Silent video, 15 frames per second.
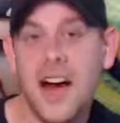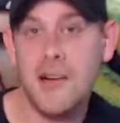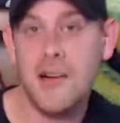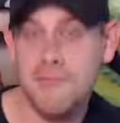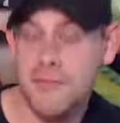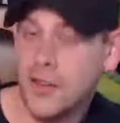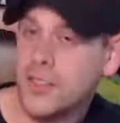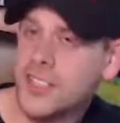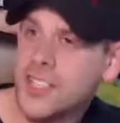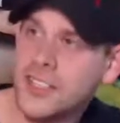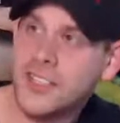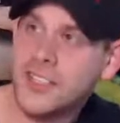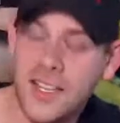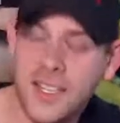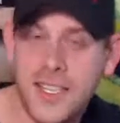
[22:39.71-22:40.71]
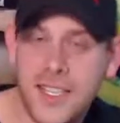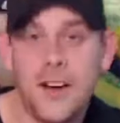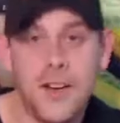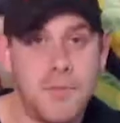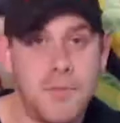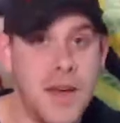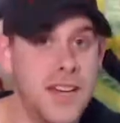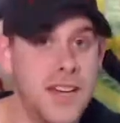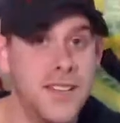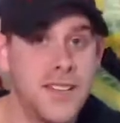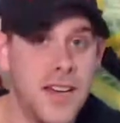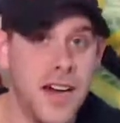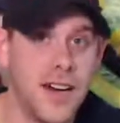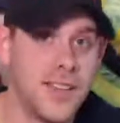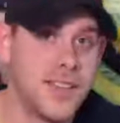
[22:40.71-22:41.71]
Milk Jug Toss, it all
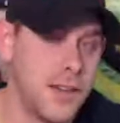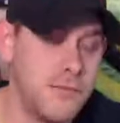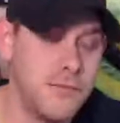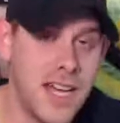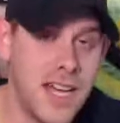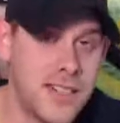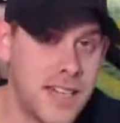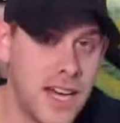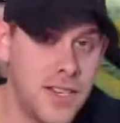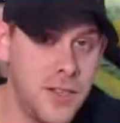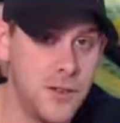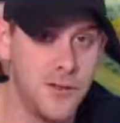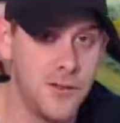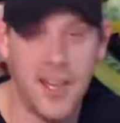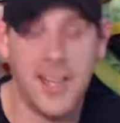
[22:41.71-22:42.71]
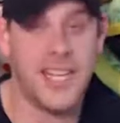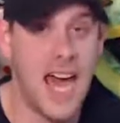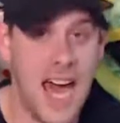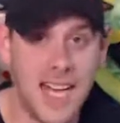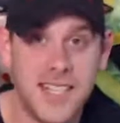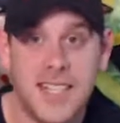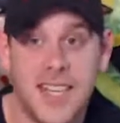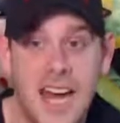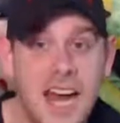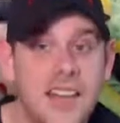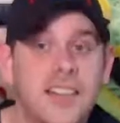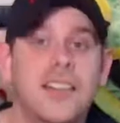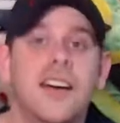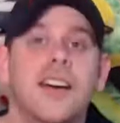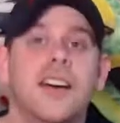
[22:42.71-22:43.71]
depends. Some days I do fantastic
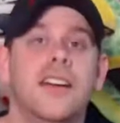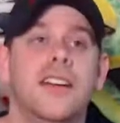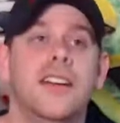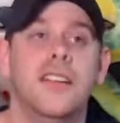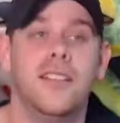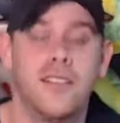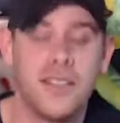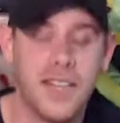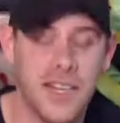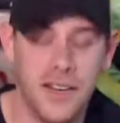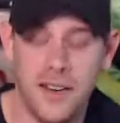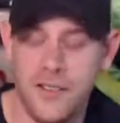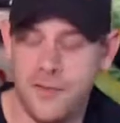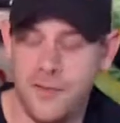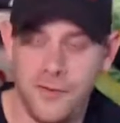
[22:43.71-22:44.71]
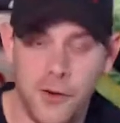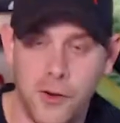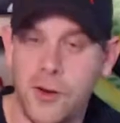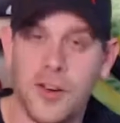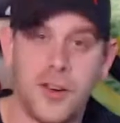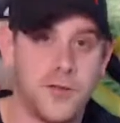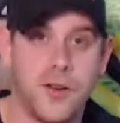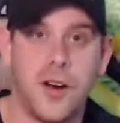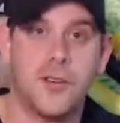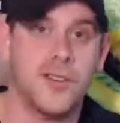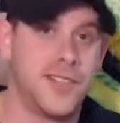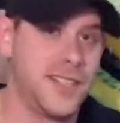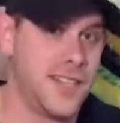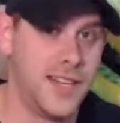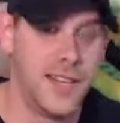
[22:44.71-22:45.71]
at it and get 4 in a row
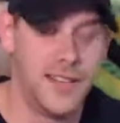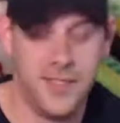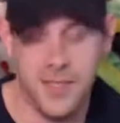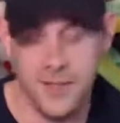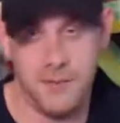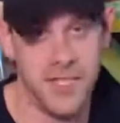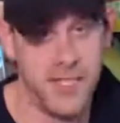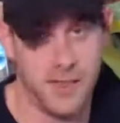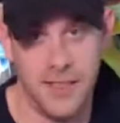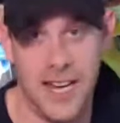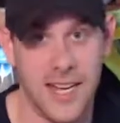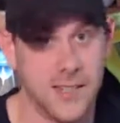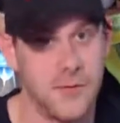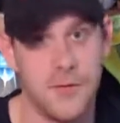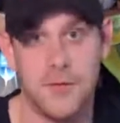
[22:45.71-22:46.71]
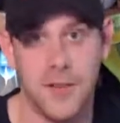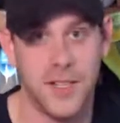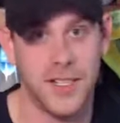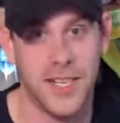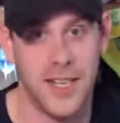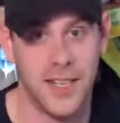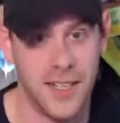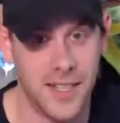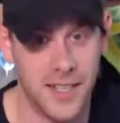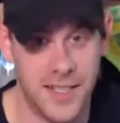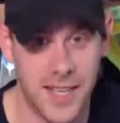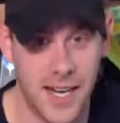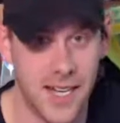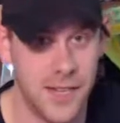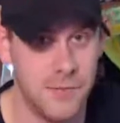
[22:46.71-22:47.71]
and just miss the last one because I get
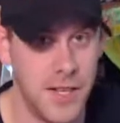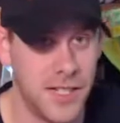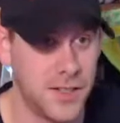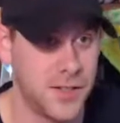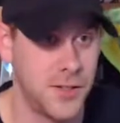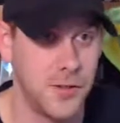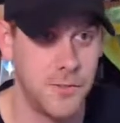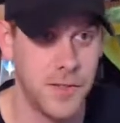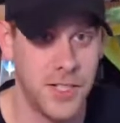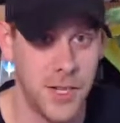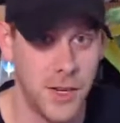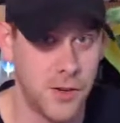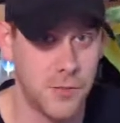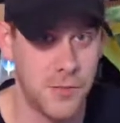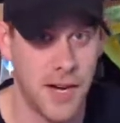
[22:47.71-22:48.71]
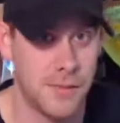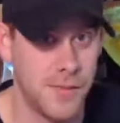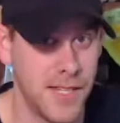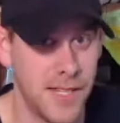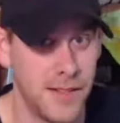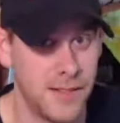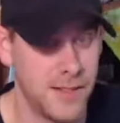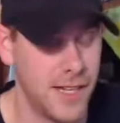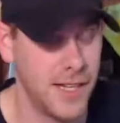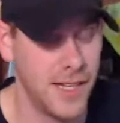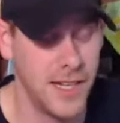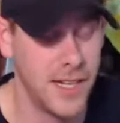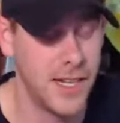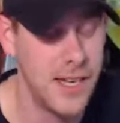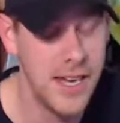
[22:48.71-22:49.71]
excited and make a stupid joke about me
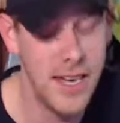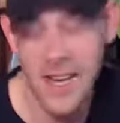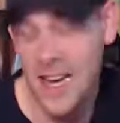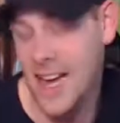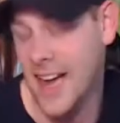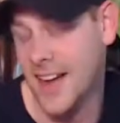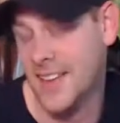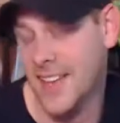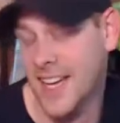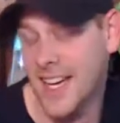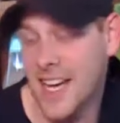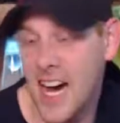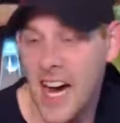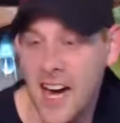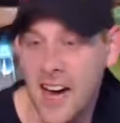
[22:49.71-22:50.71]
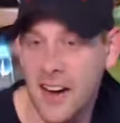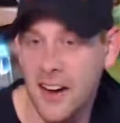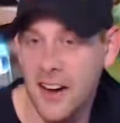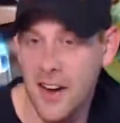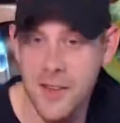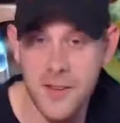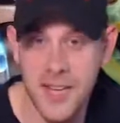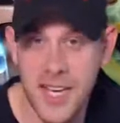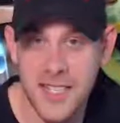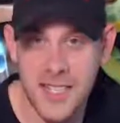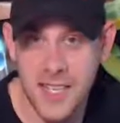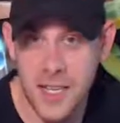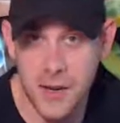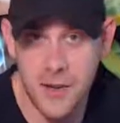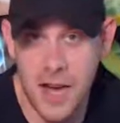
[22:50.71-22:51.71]
hitting it. And then other
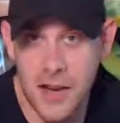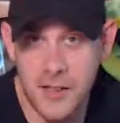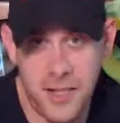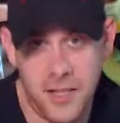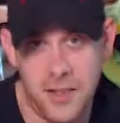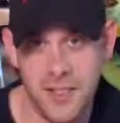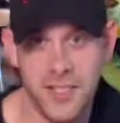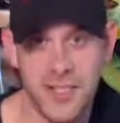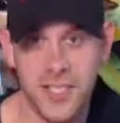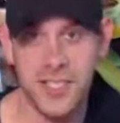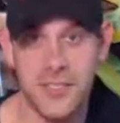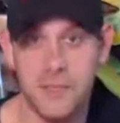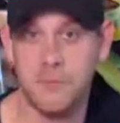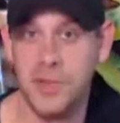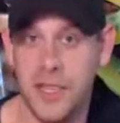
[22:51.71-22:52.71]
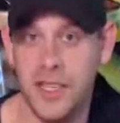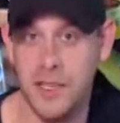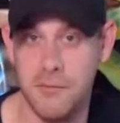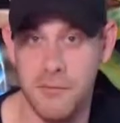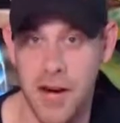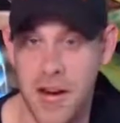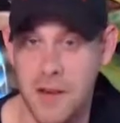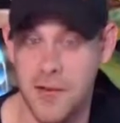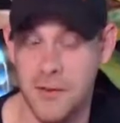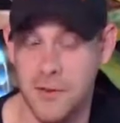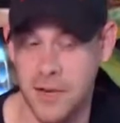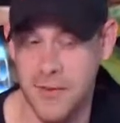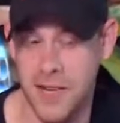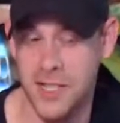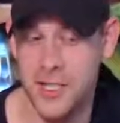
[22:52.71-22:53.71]
days I go out there and just completely bomb it.
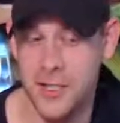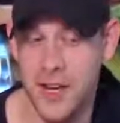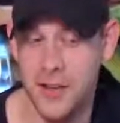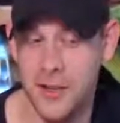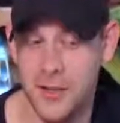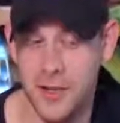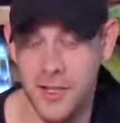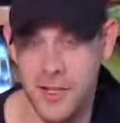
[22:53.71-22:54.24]
What about you? How you do on